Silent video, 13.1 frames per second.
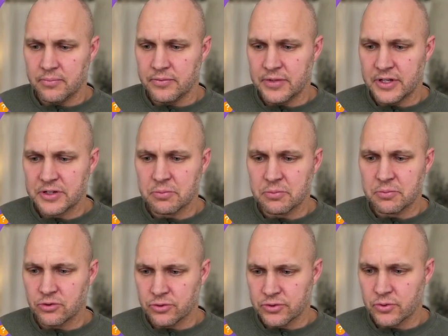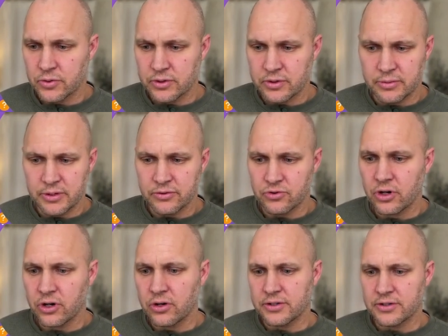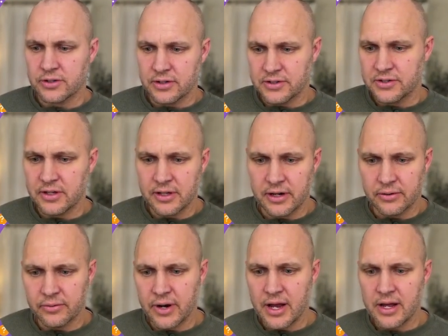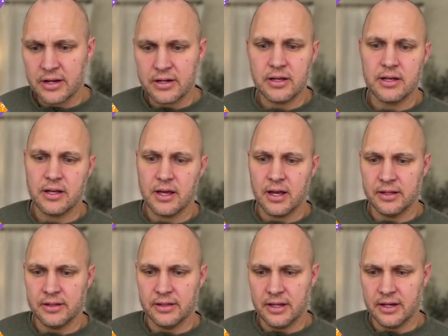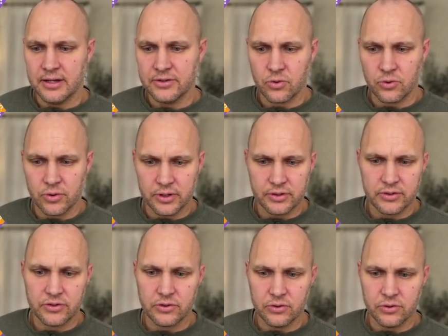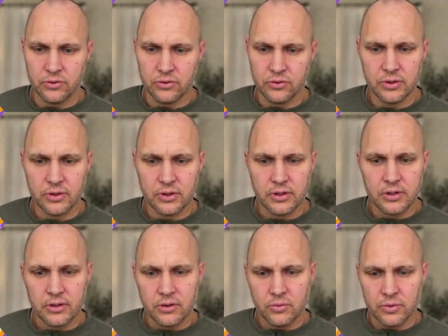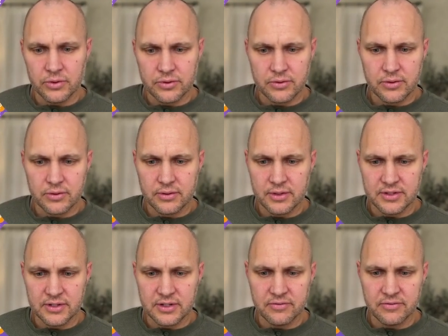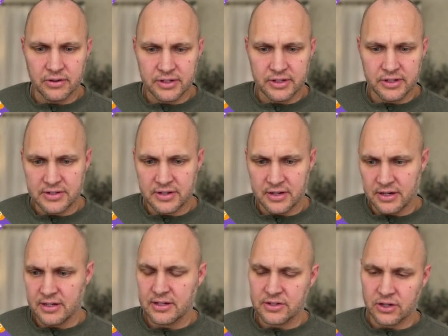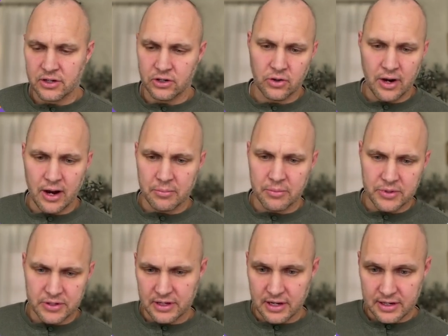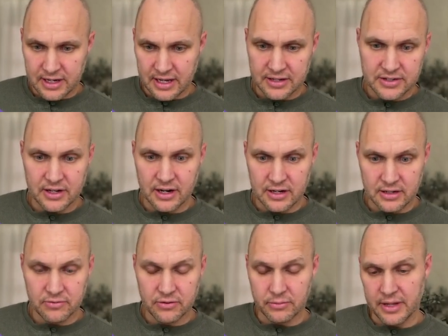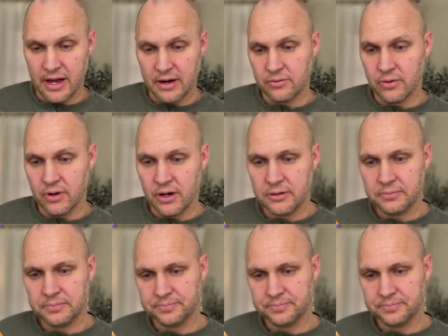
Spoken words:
this module is going to be the trigger. It's going to see that it ran, and then it's going to, with this default dataset ID, it's going to grab the dataset ID from that run